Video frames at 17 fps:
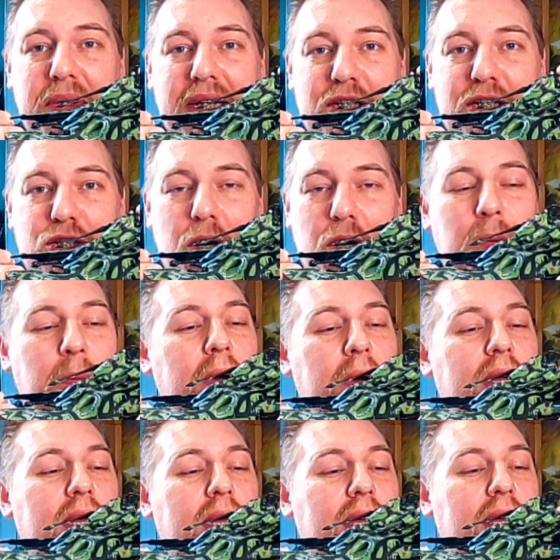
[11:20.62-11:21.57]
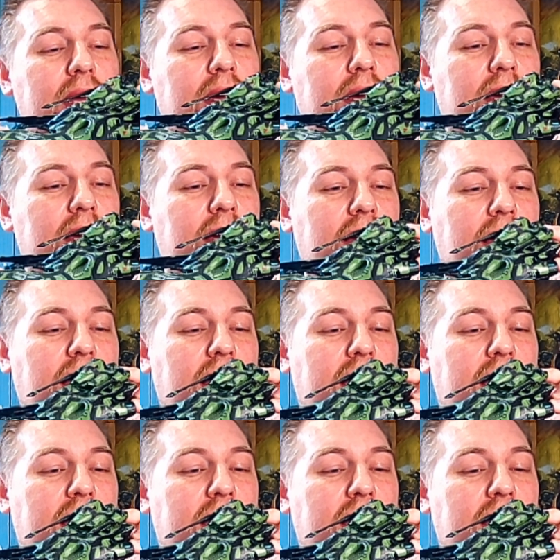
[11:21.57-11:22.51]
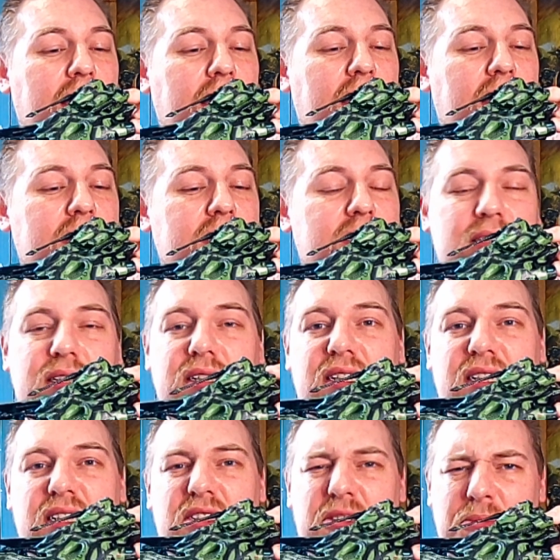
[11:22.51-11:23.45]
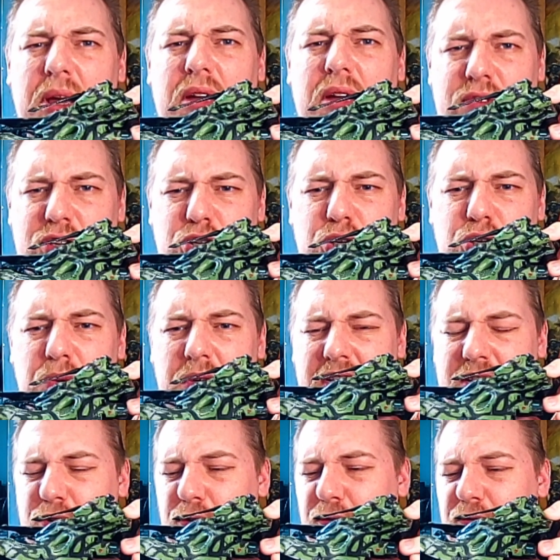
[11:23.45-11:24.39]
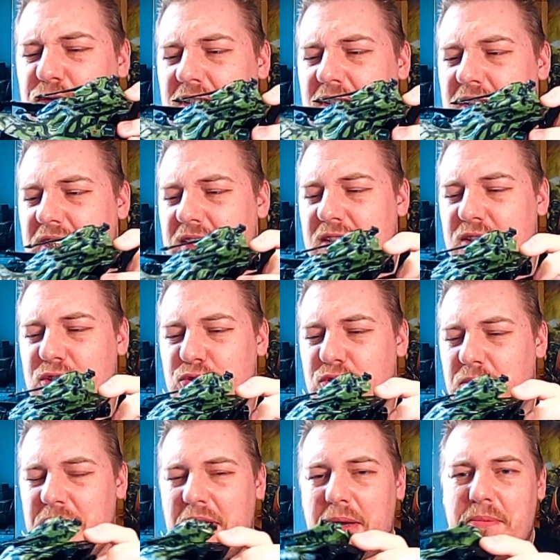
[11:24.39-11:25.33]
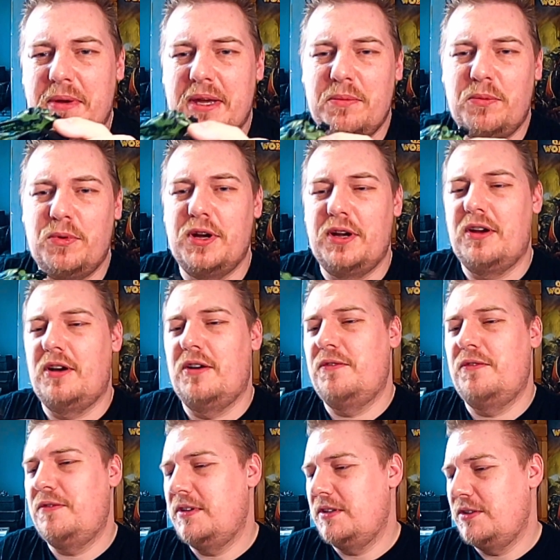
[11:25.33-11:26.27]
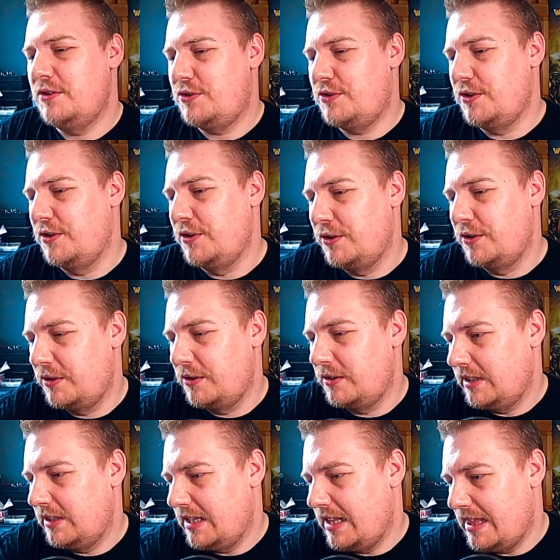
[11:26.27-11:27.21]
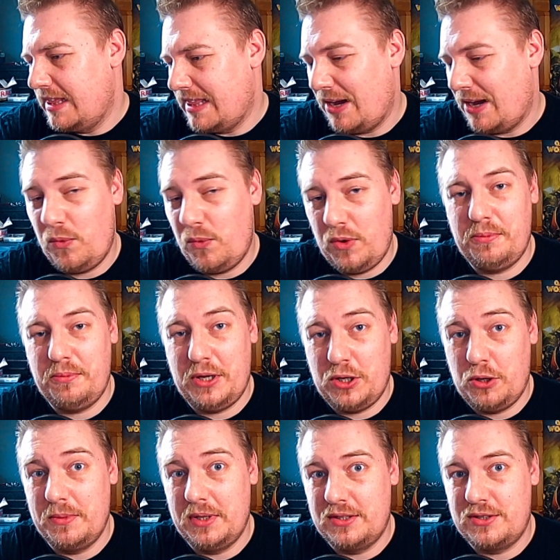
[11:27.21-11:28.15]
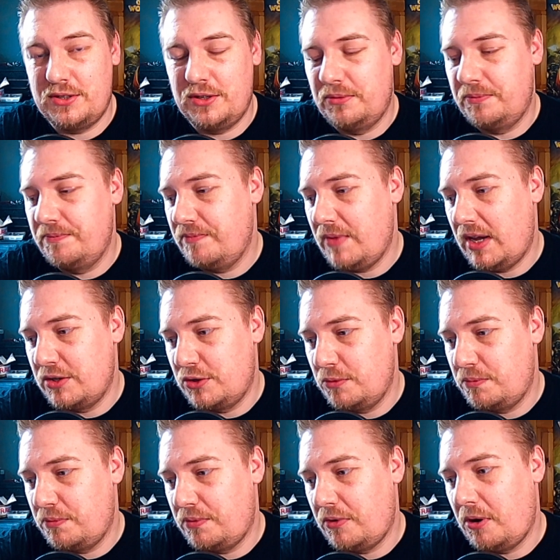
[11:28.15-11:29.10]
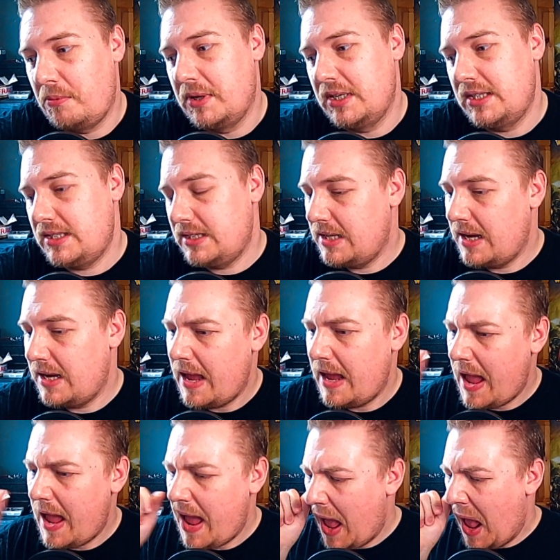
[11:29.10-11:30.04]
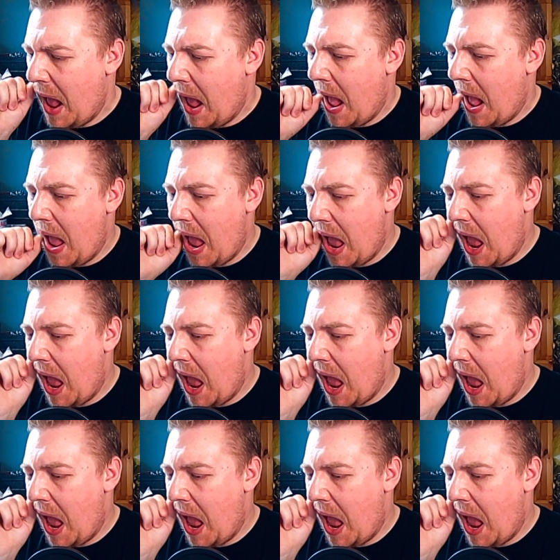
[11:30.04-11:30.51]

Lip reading: job, and it's going to need some heavy duty stuff to strip that paintwork off. So that will be coming soon, I do promise. Is